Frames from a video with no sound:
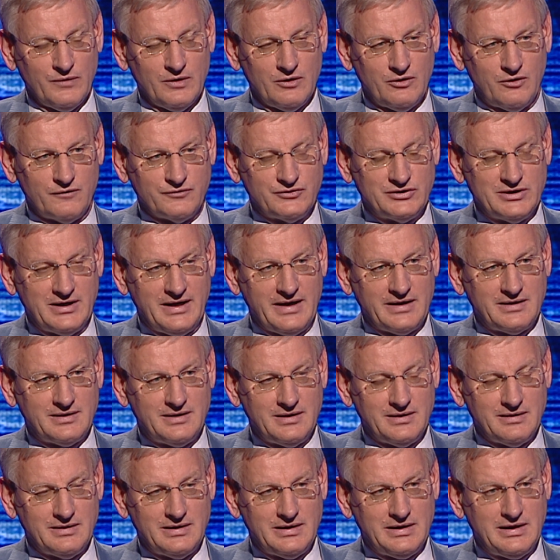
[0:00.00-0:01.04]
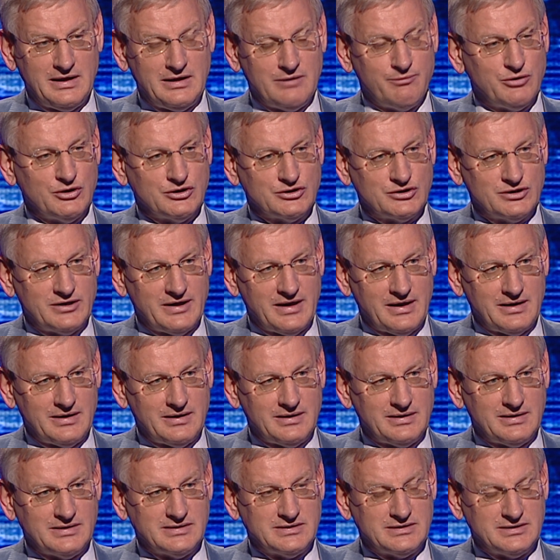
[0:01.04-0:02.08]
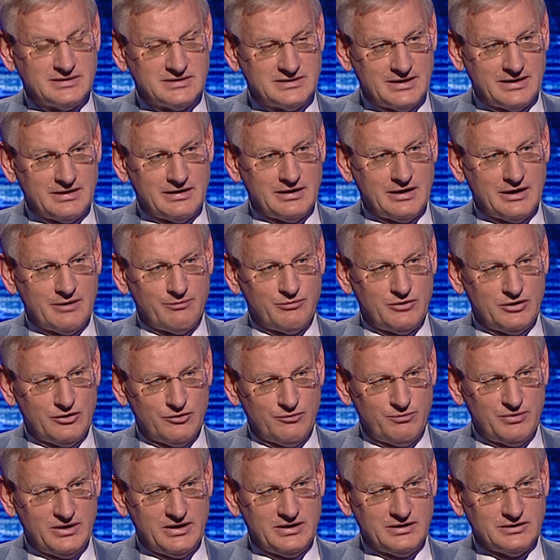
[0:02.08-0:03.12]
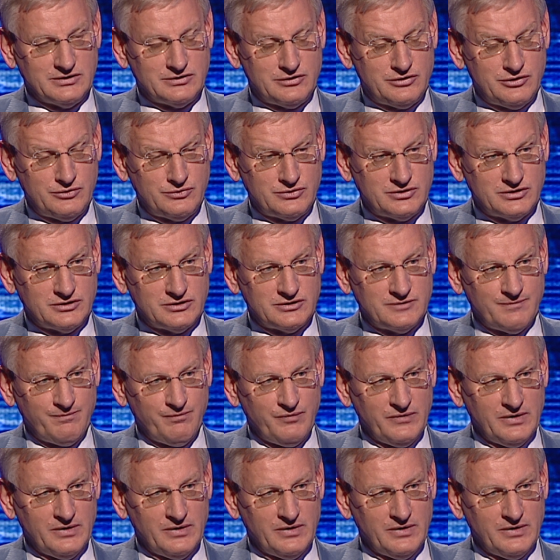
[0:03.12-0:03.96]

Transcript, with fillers: of selecting the key personalities and setting up the European institutions.